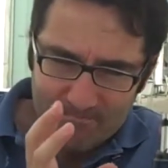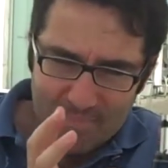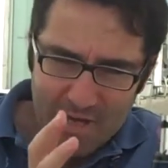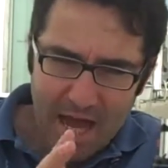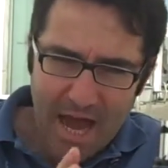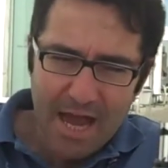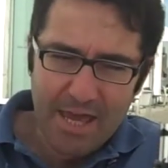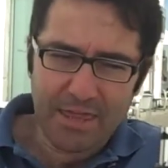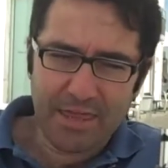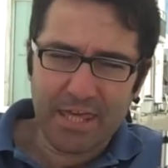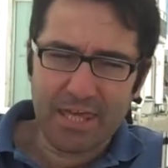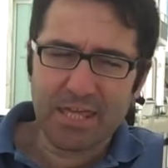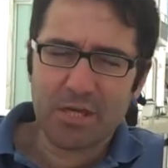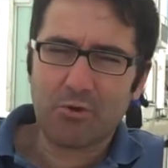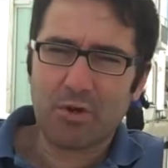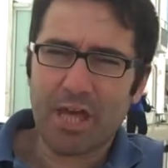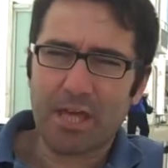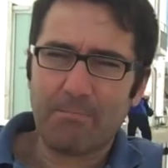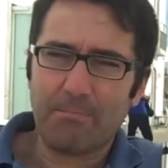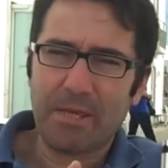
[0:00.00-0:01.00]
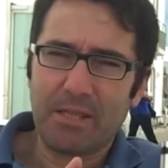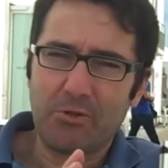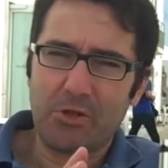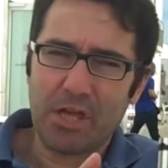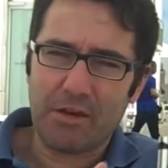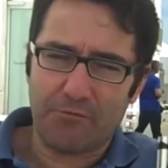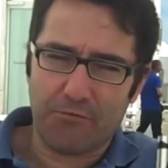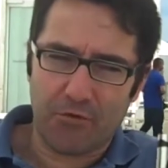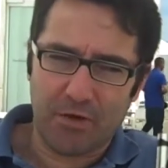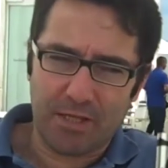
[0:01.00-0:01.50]
I think it can be
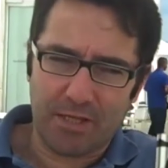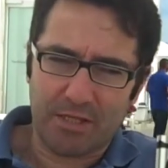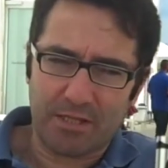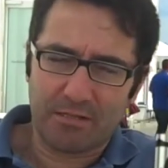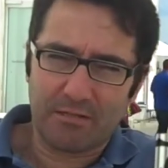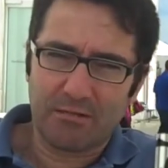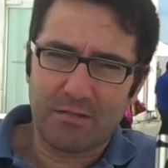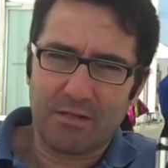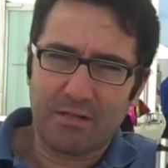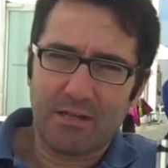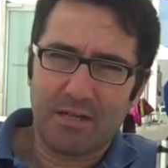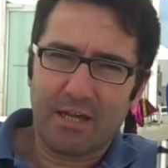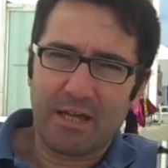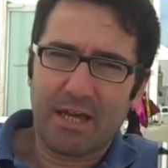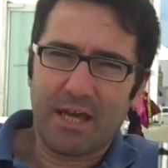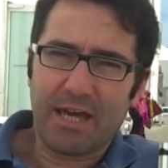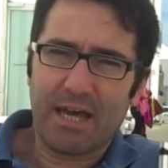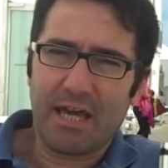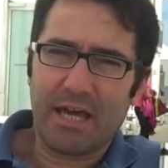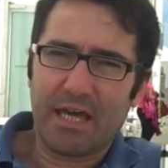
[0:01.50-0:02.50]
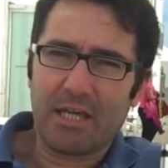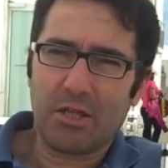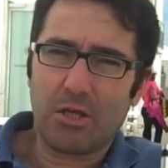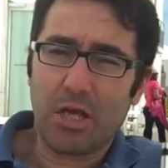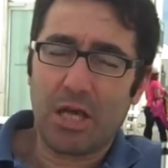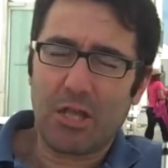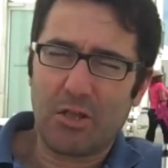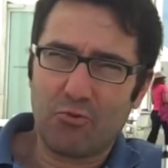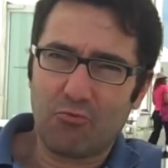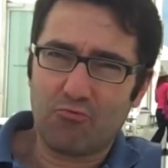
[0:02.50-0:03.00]
different,
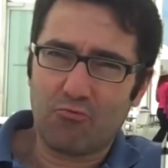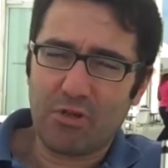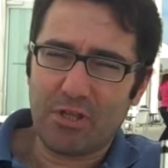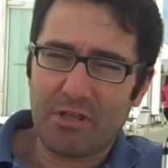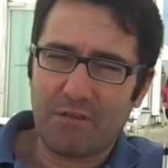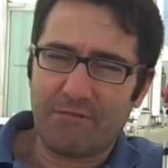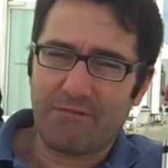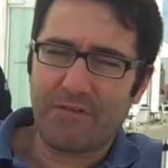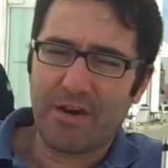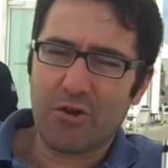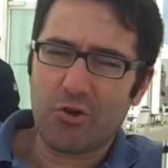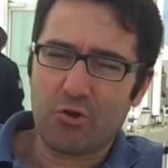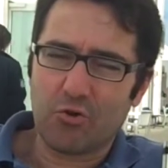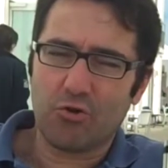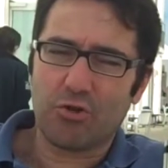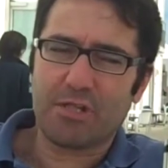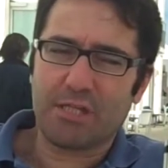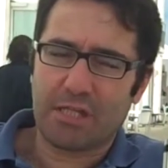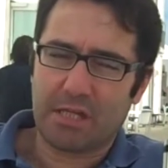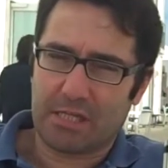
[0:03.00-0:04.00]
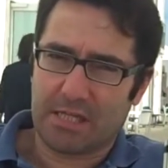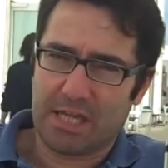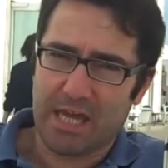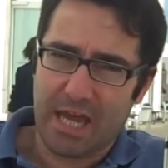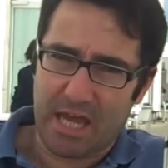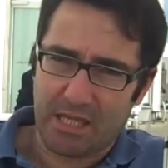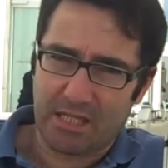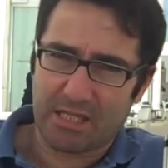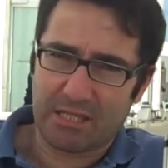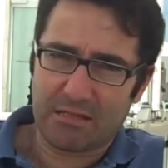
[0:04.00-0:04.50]
and with very good
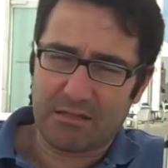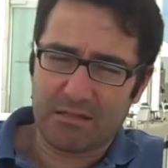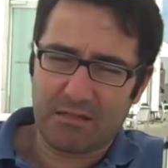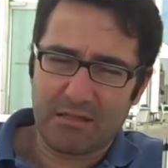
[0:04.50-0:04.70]
success